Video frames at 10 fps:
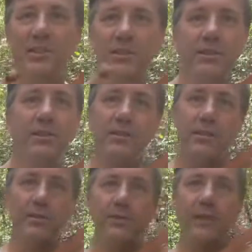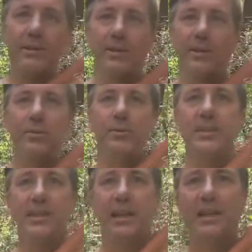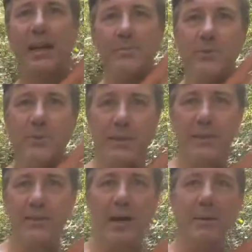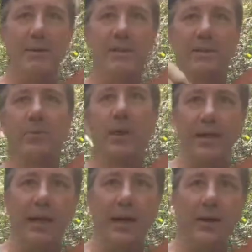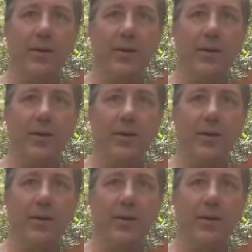You can do that too, just like I'm doing in the comments right now.